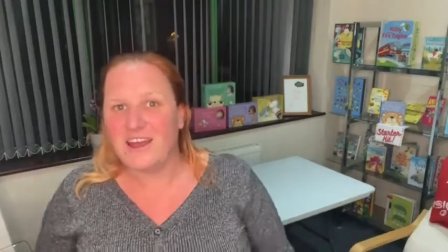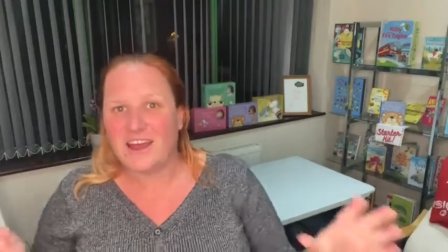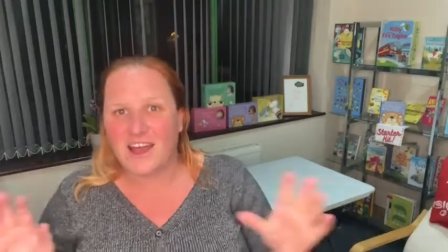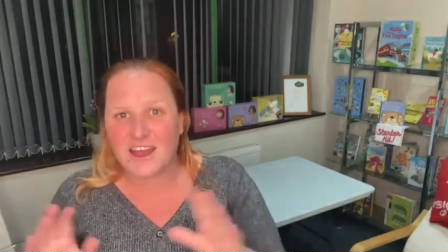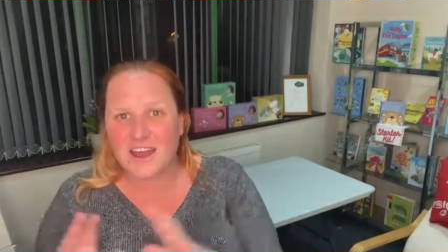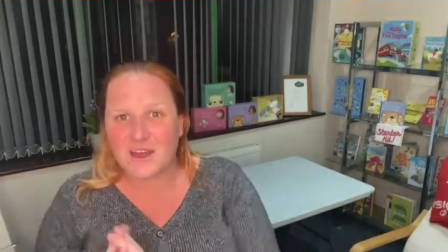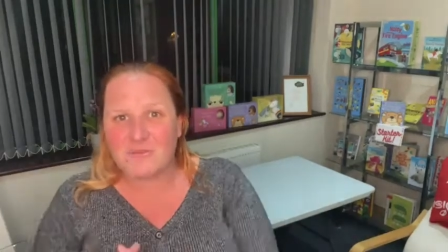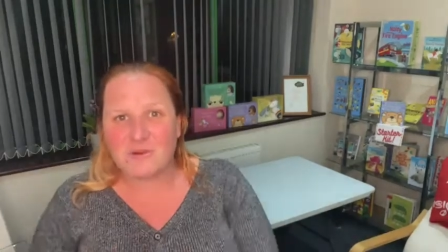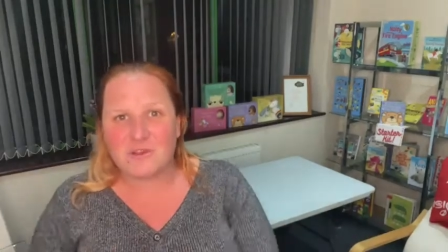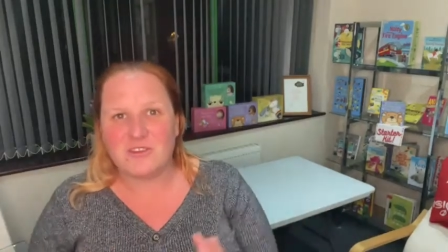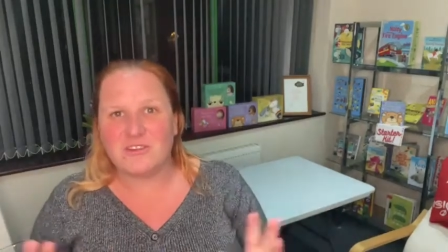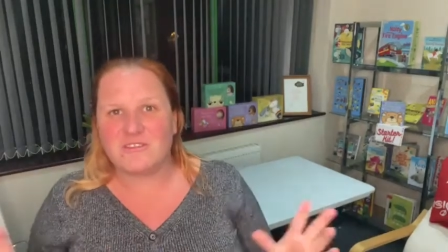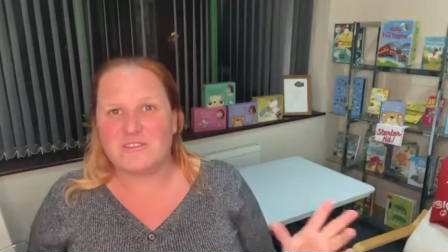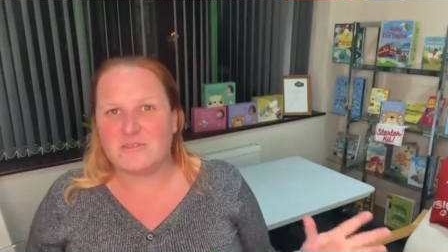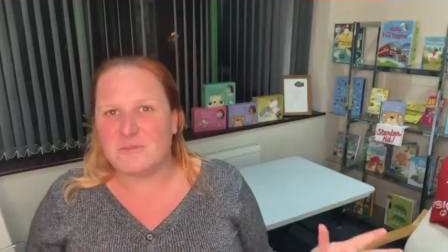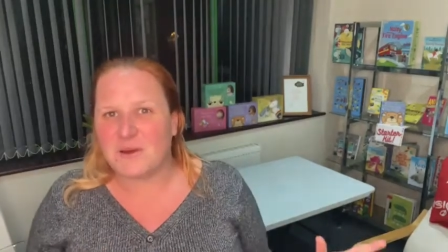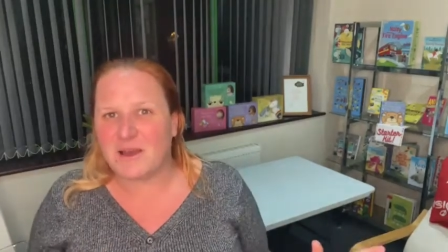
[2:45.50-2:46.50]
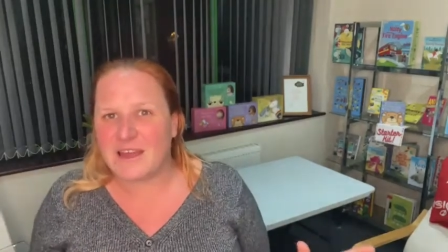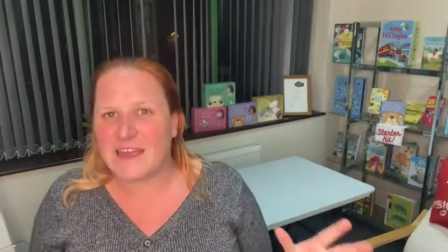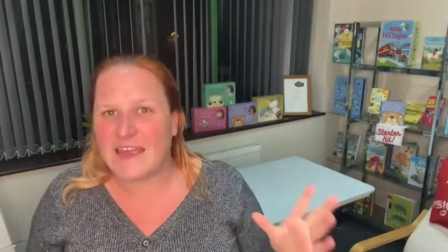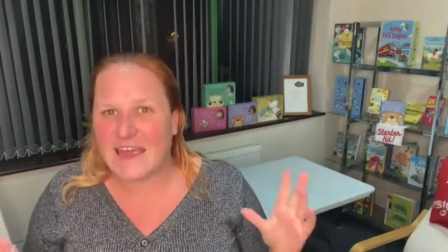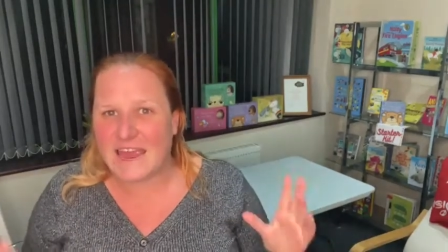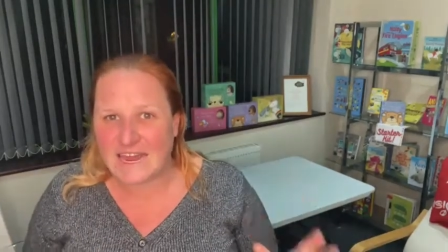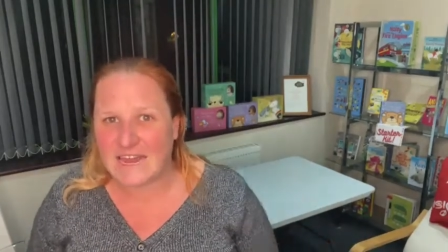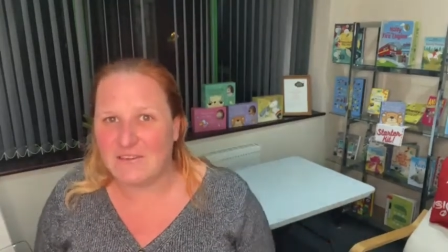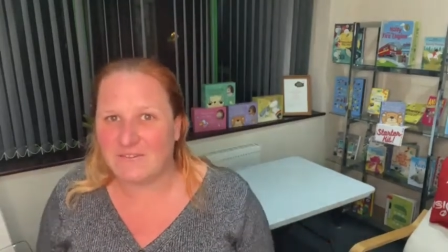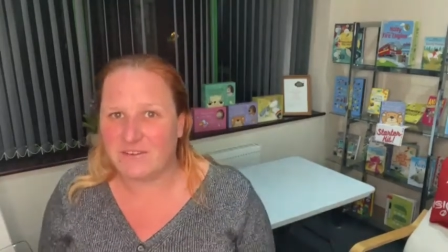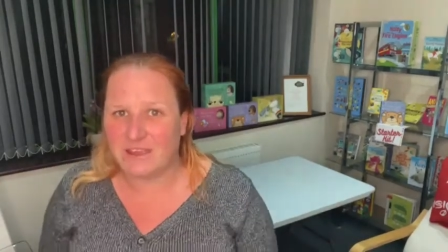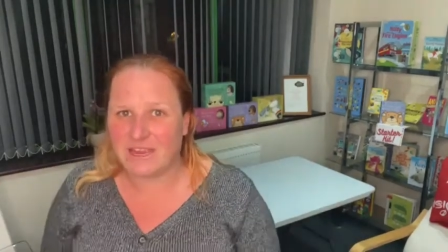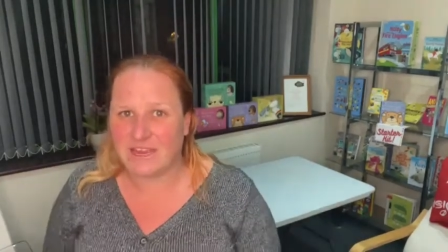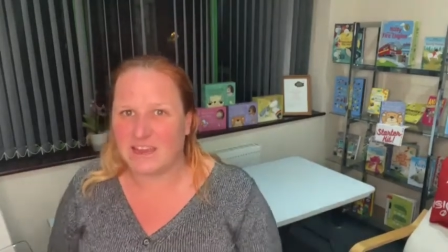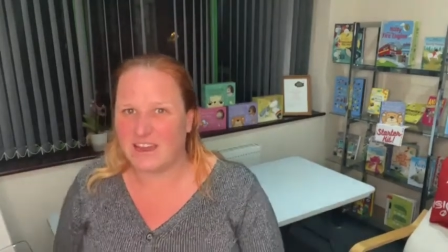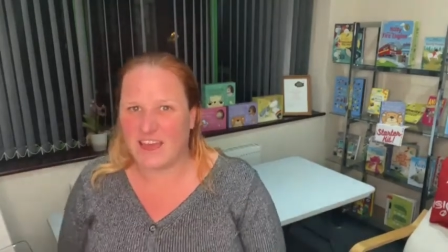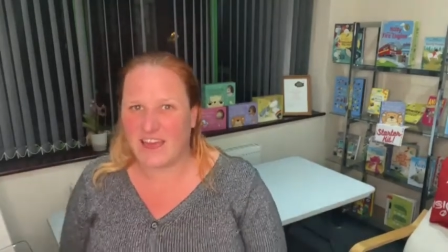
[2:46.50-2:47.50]
I don't want you to buy
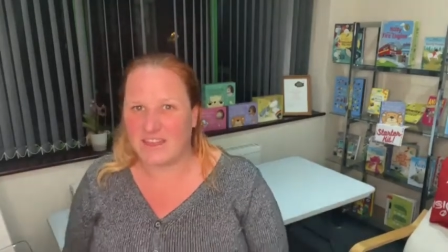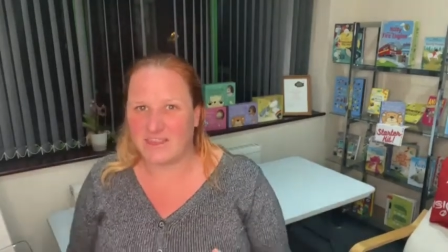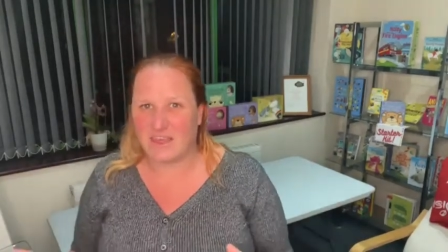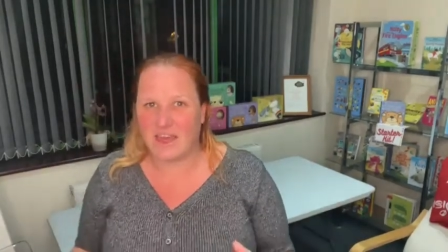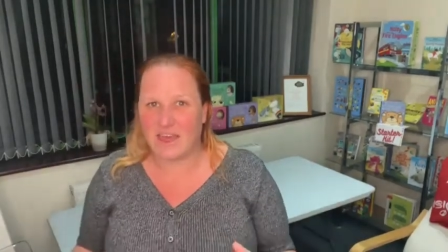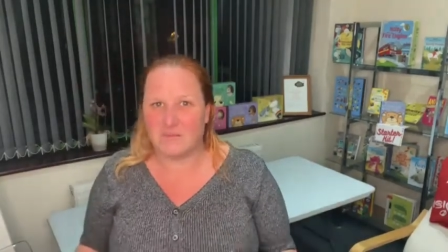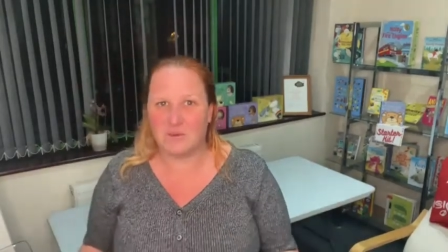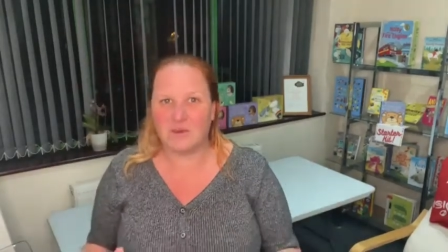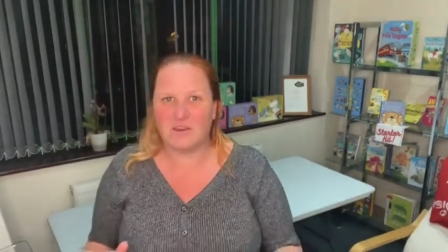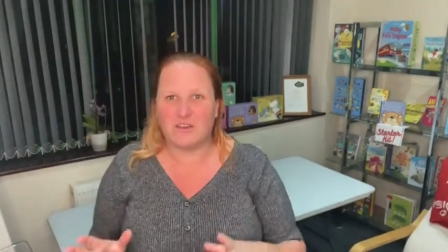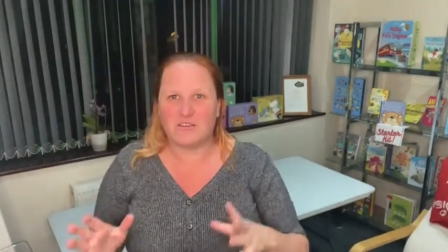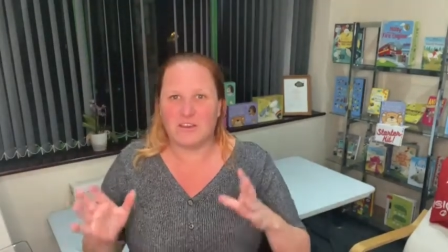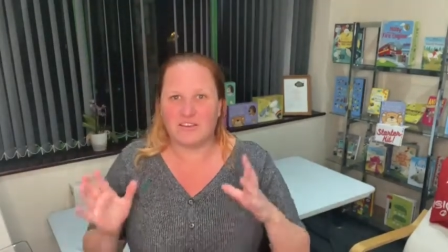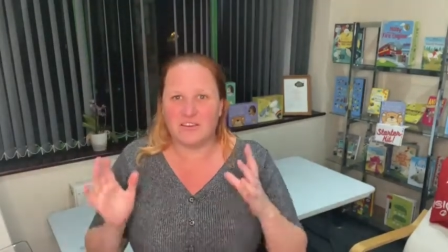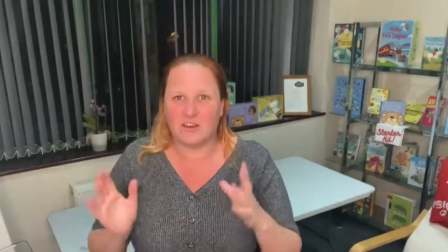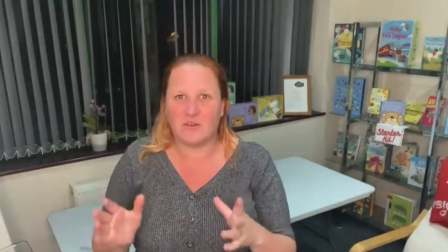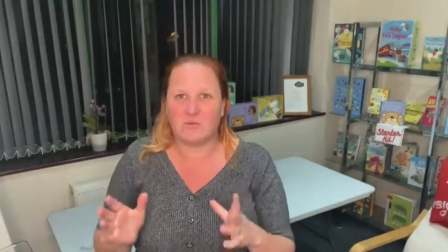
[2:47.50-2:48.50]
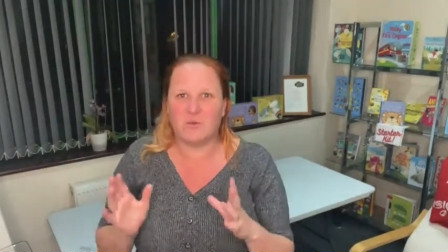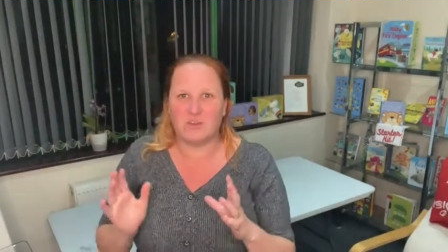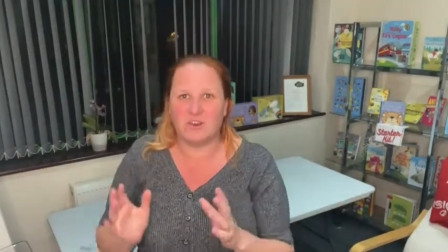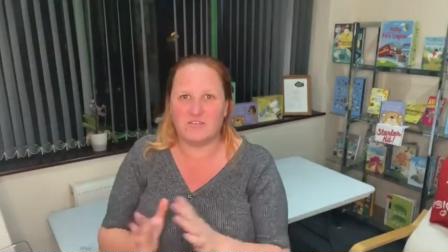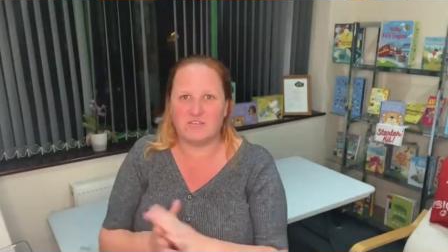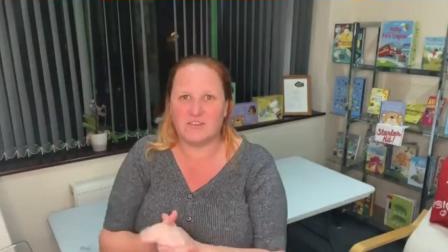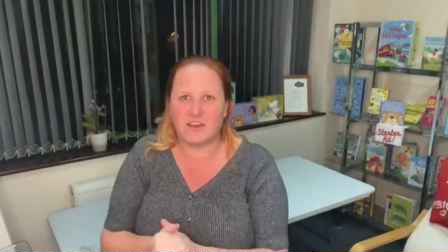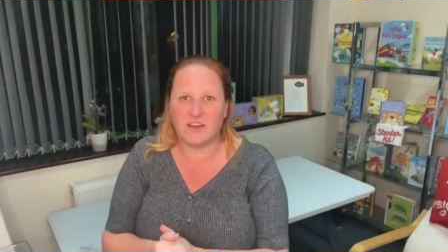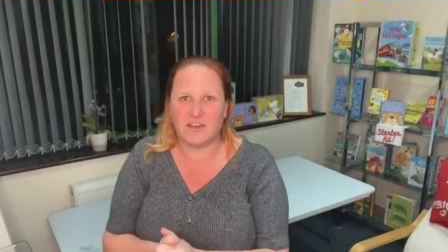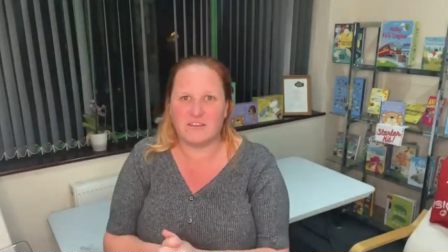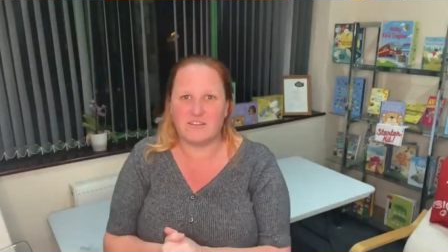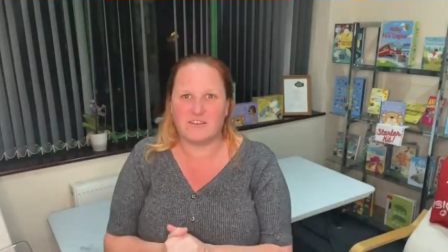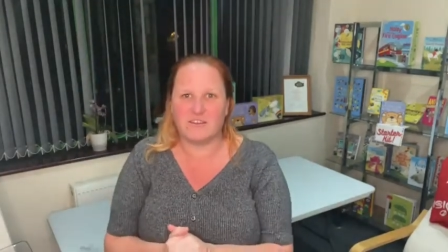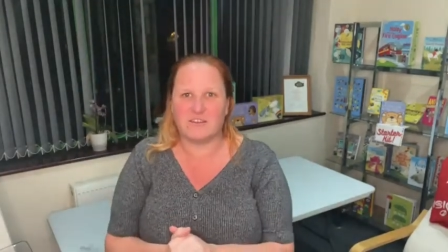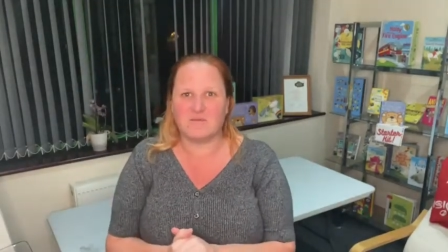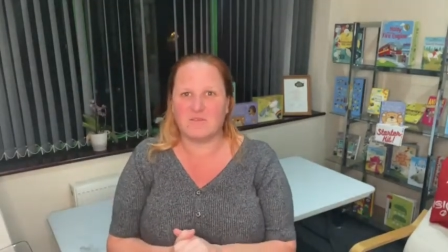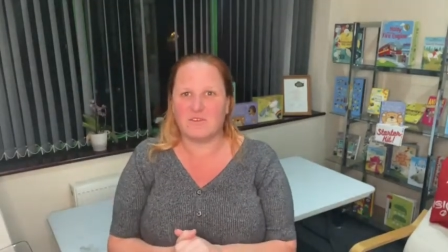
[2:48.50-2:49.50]
anything like that because I don't want you to,
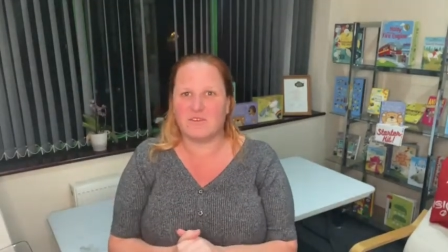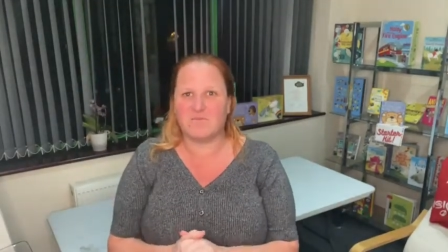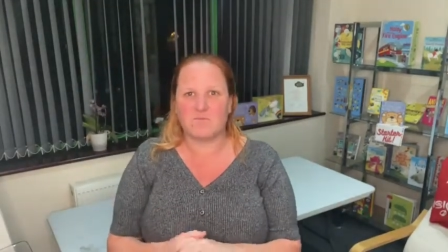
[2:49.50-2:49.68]
to